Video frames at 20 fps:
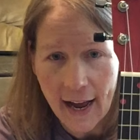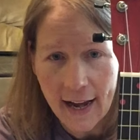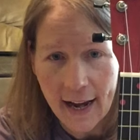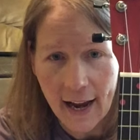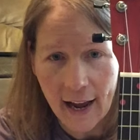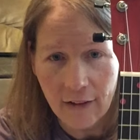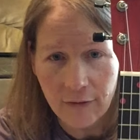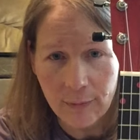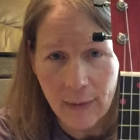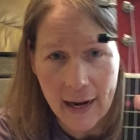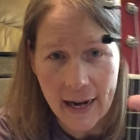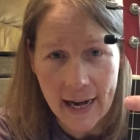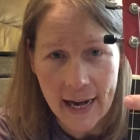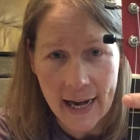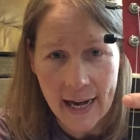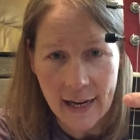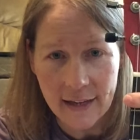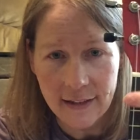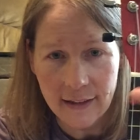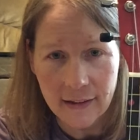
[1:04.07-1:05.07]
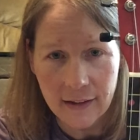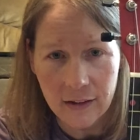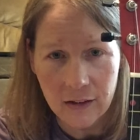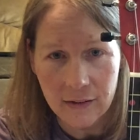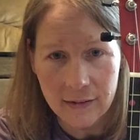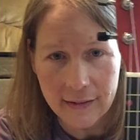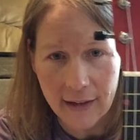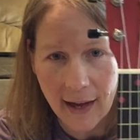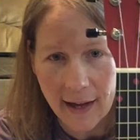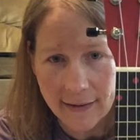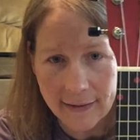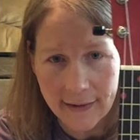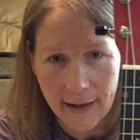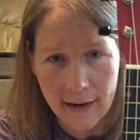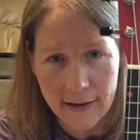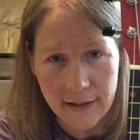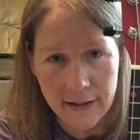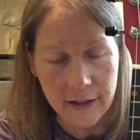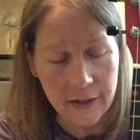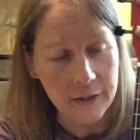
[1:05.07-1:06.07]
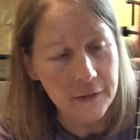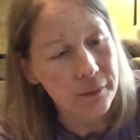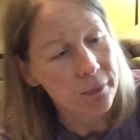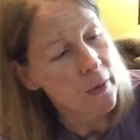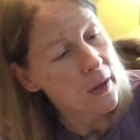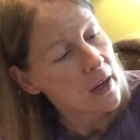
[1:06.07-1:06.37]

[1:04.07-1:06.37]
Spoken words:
I have my handy little dots on here.